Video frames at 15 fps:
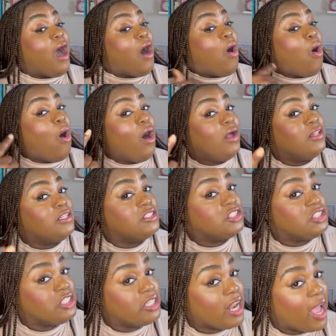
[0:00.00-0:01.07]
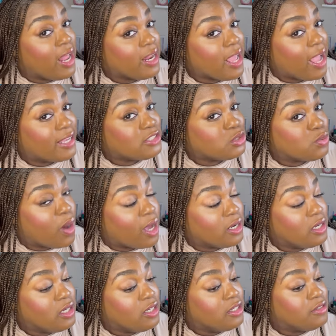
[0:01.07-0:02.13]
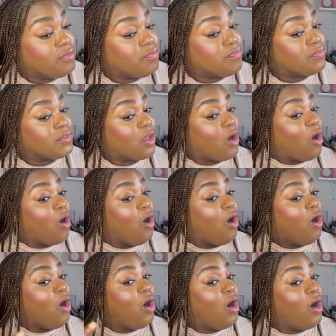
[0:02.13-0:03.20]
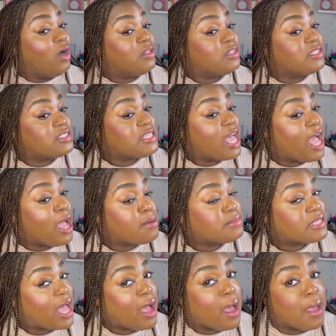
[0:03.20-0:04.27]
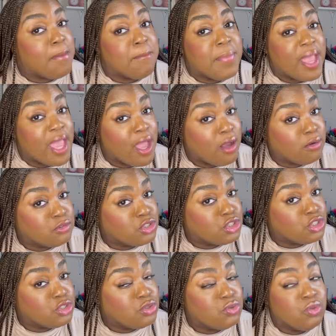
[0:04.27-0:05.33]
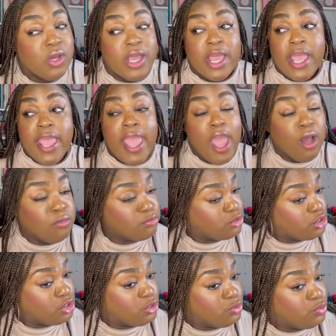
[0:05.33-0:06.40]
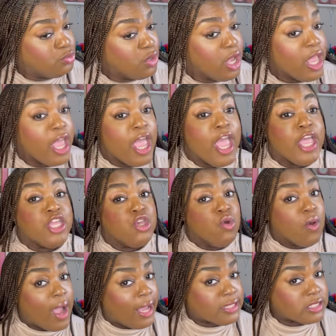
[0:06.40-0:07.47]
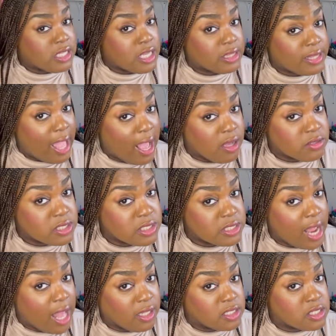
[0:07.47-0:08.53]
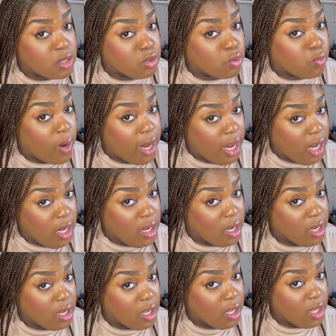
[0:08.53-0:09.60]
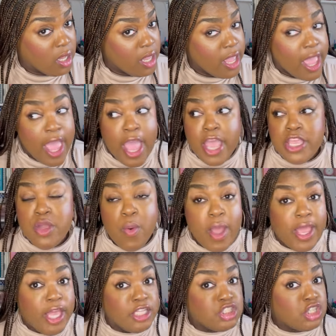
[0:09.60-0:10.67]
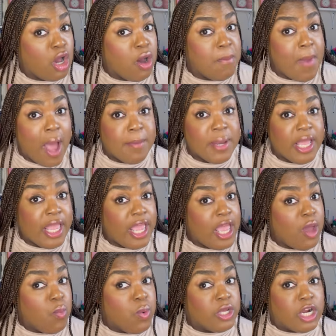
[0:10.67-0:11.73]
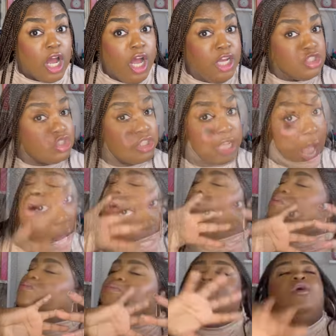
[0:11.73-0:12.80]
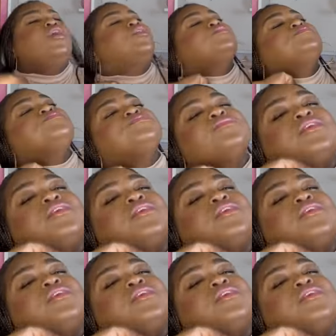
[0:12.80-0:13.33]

All the shit I ain't got you out of. All the times I bailed you, helped you, and you got $10,000 on a ring, and you ain't hit your mama hand with $100. Oh,